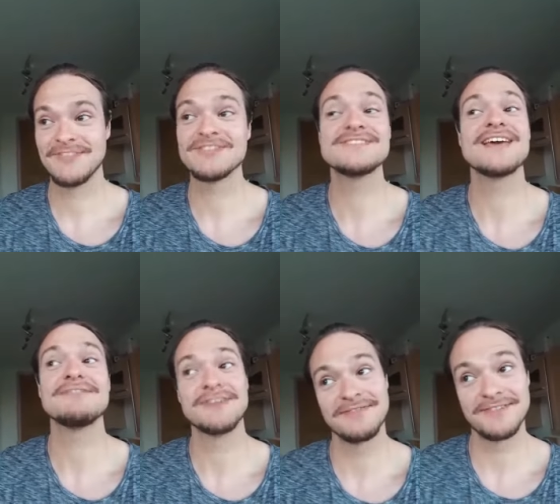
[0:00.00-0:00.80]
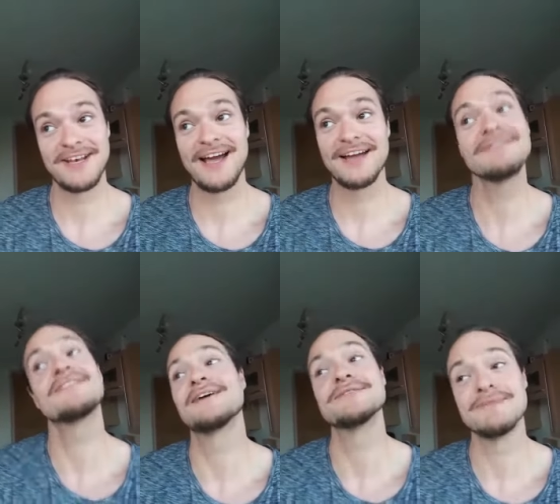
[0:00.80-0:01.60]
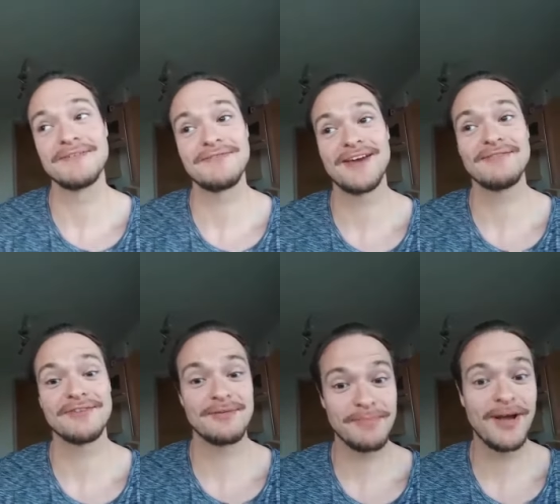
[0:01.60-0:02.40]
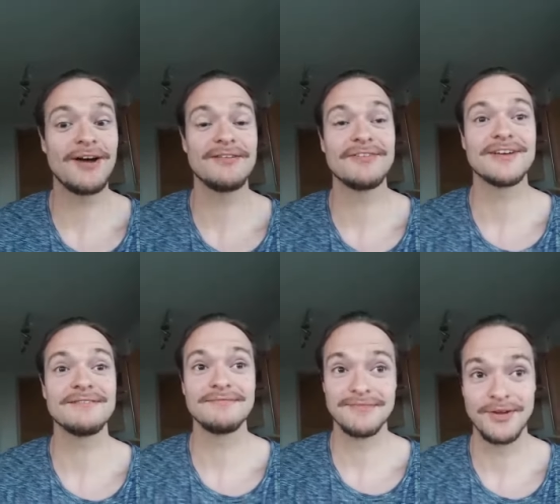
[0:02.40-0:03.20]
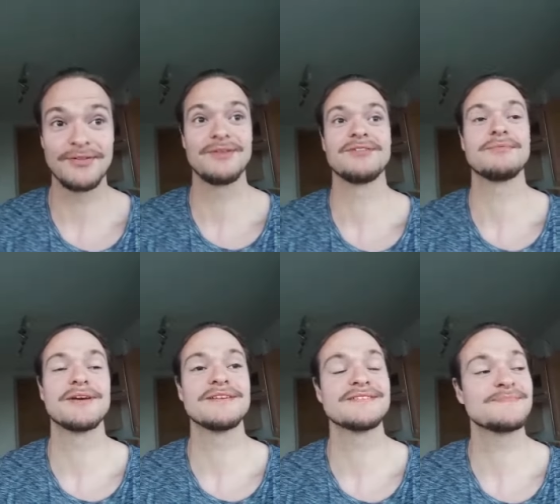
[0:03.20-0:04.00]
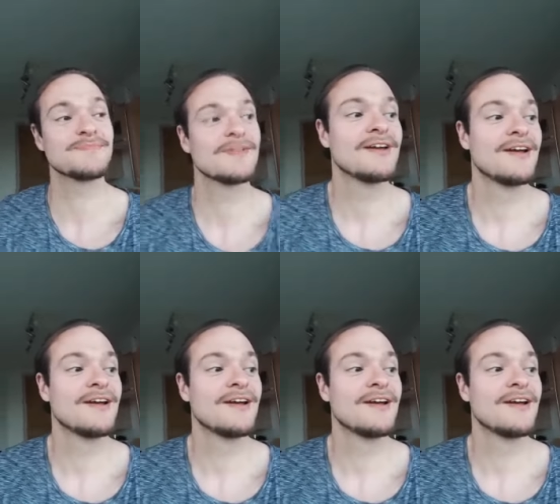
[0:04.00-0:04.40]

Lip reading: The saving of the life, that was my favourite part of it. Not the other bits.